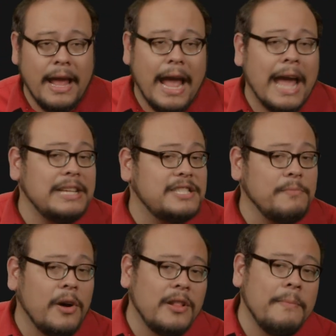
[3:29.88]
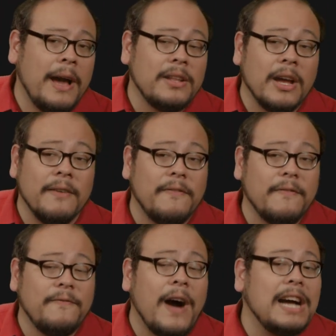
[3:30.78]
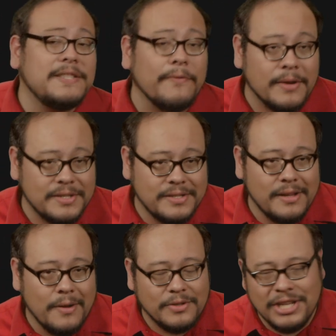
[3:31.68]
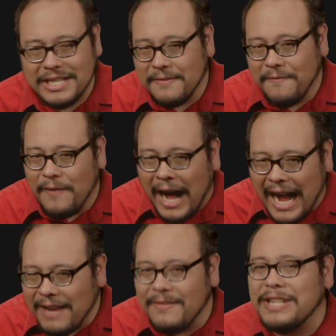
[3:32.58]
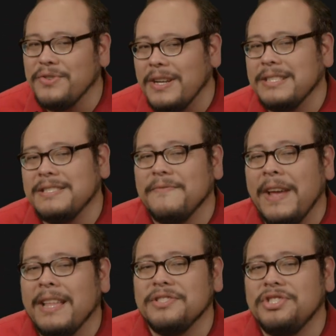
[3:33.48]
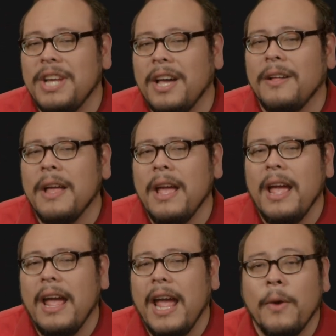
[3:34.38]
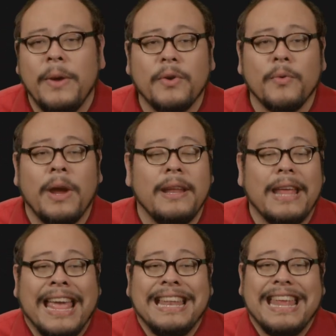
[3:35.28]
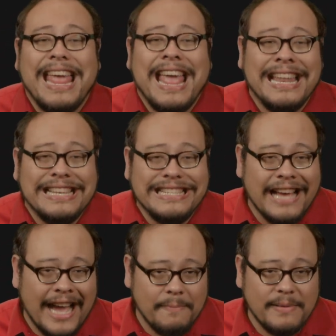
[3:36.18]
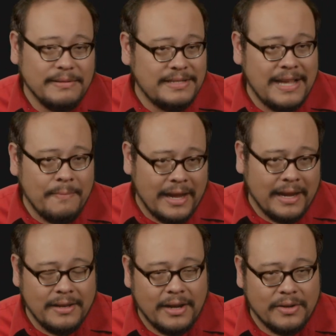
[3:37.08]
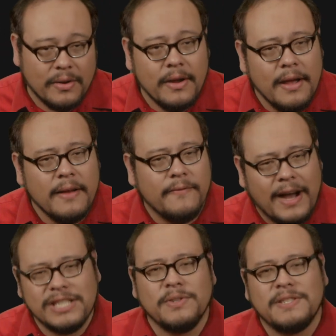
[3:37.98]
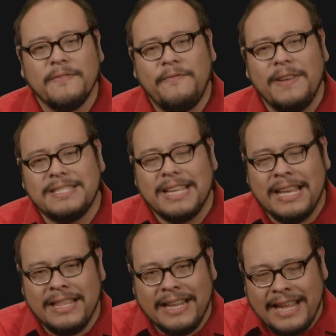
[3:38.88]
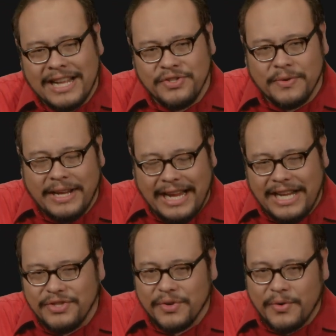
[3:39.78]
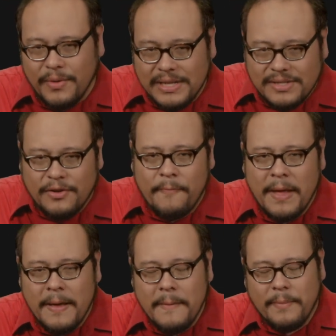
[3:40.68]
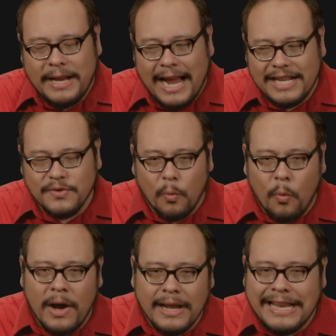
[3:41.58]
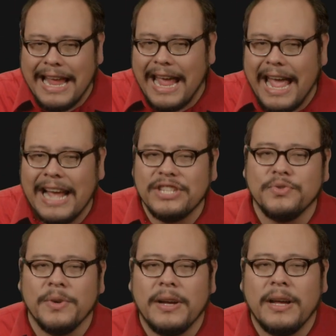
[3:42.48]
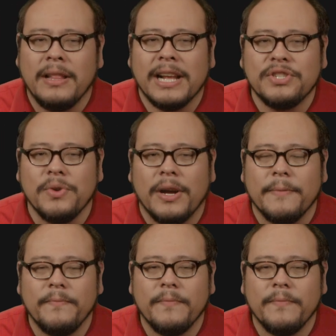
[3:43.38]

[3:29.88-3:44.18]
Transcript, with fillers: Add a small amount of phosphorus, which has five electrons in its valence shell, and we create an N-type semiconductor. Phosphorus fits in the tetrahedral crystal, but it has one extra electron.